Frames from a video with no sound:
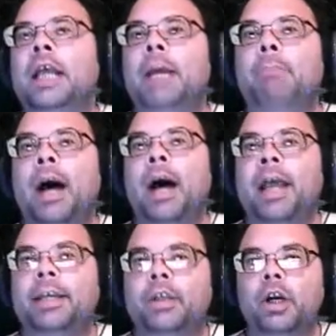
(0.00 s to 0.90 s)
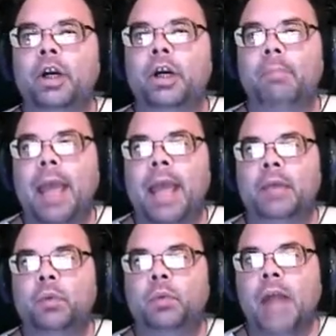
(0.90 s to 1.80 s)
my NerdPad
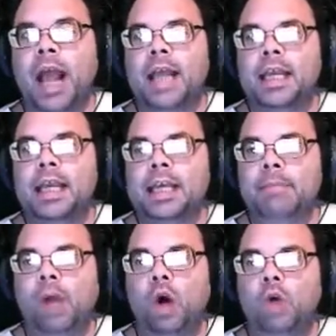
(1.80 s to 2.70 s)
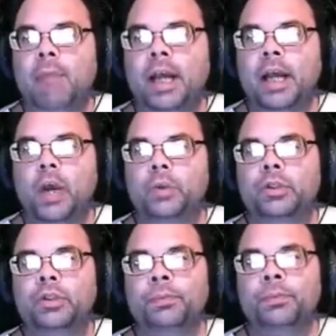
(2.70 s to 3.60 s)
where I keep all my
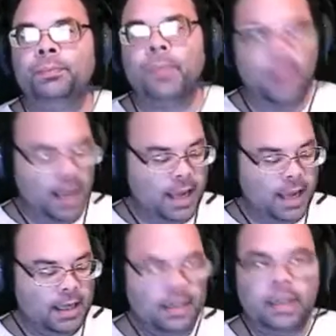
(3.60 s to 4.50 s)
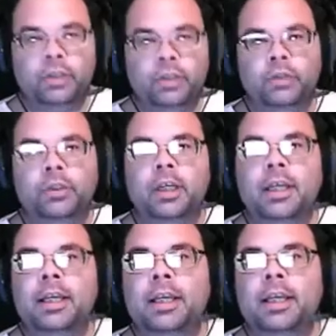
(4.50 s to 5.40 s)
notes. And as you
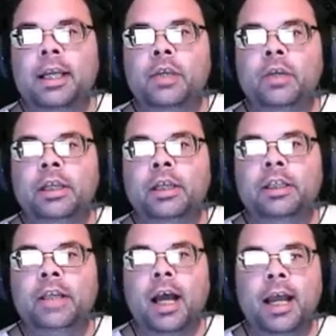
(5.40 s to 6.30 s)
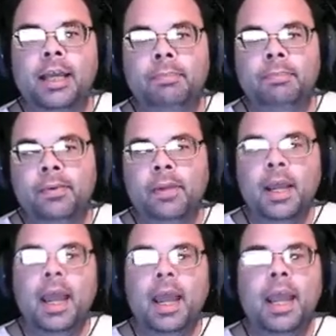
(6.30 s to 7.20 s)
see, you can type,
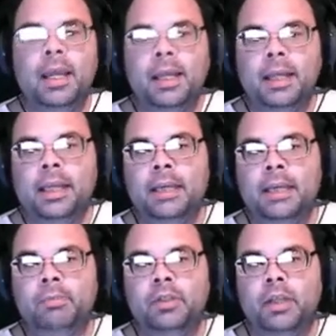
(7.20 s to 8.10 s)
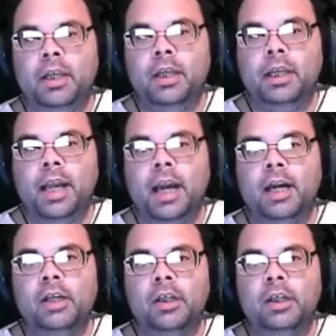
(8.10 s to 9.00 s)
and it keeps the
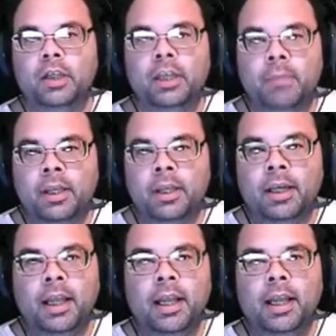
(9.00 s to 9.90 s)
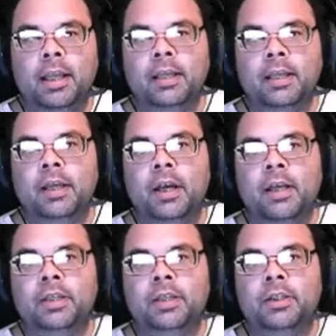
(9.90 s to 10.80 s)
character limit, it
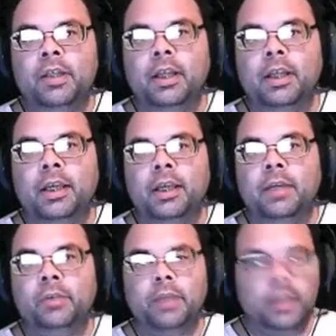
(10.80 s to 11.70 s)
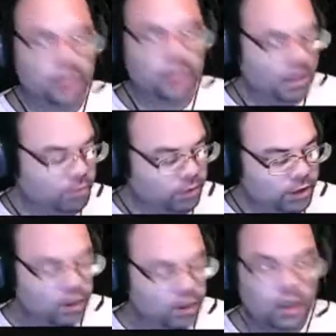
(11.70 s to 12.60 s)
does the accepts
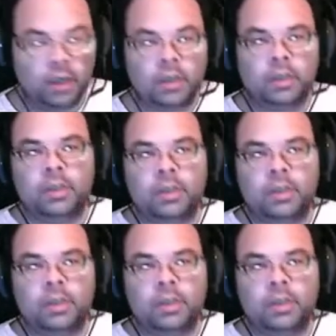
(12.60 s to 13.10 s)
return,